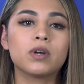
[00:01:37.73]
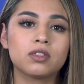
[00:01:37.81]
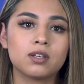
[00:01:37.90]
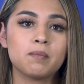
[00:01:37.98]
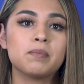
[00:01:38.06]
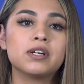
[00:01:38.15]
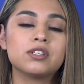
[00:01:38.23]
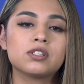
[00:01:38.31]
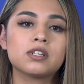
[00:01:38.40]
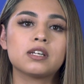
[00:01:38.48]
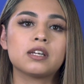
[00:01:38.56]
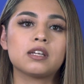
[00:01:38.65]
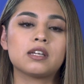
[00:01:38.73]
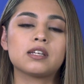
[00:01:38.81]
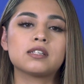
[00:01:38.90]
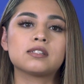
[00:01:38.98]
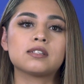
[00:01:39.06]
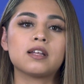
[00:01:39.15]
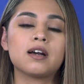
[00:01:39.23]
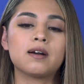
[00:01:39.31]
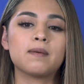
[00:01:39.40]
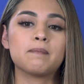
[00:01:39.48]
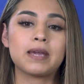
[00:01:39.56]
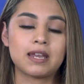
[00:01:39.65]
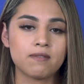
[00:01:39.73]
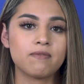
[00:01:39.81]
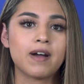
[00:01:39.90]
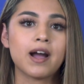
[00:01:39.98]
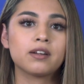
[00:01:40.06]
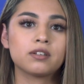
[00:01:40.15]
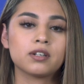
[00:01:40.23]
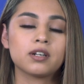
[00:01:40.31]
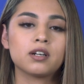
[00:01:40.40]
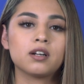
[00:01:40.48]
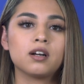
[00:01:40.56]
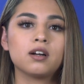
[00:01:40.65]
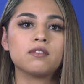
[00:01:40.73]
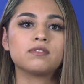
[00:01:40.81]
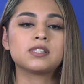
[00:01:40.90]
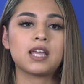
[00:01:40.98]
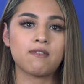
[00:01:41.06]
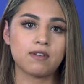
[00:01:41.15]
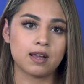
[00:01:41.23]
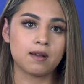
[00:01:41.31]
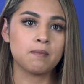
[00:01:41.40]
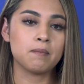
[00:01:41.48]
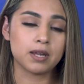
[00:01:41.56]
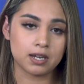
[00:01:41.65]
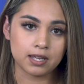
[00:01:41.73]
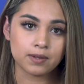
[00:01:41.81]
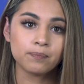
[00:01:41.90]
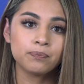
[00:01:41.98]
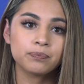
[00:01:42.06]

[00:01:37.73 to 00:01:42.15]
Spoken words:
with your budget is a main factor of saving money.